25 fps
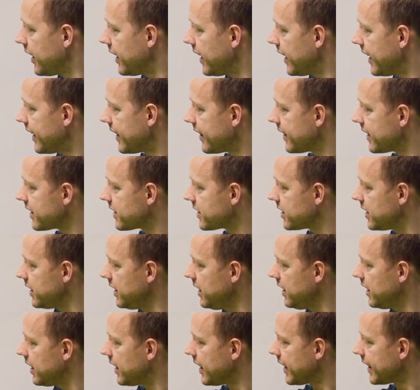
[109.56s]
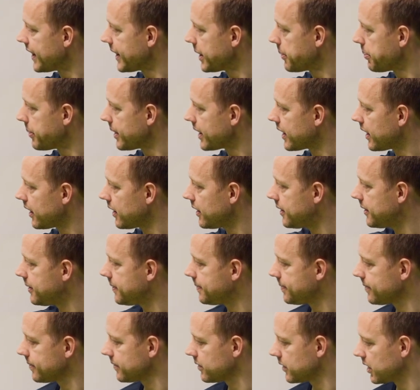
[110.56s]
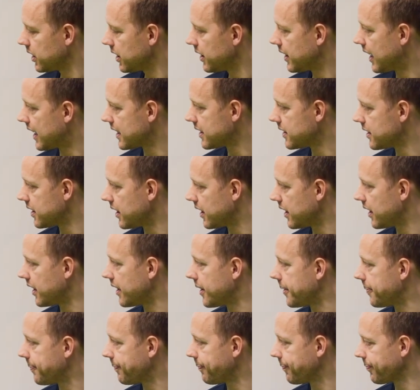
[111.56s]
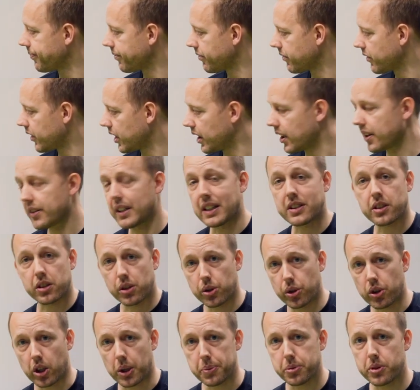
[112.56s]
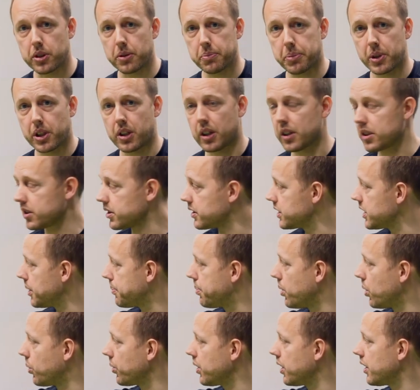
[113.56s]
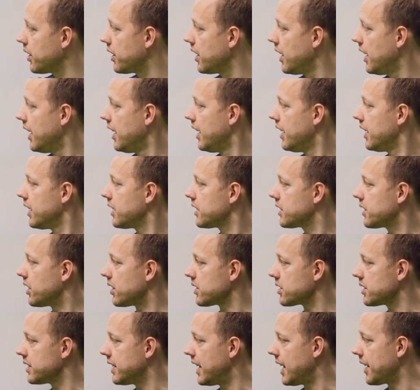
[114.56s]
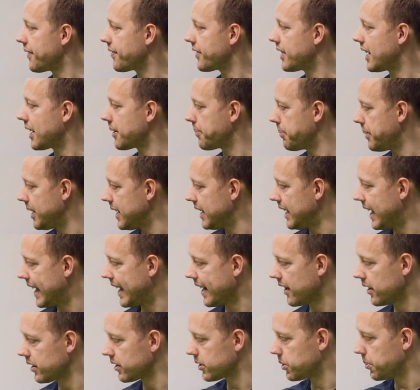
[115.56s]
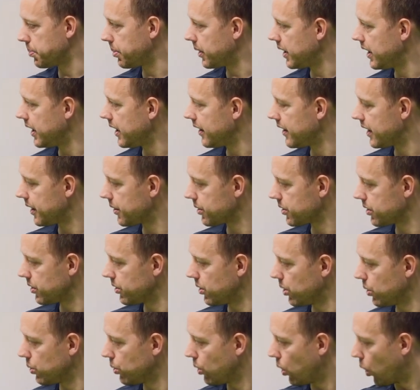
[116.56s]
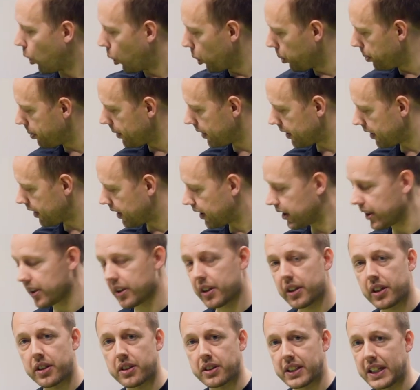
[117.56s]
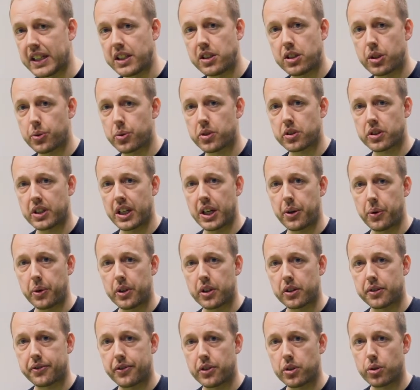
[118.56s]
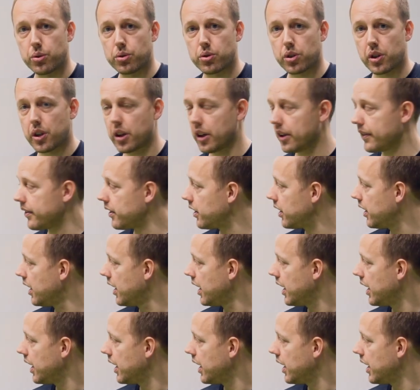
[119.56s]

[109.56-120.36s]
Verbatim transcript: in the T, in the middle, that's um, that's a good option because the opponent doesn't have that many angles to play. There's no open and uh, dangerous areas for you to cover.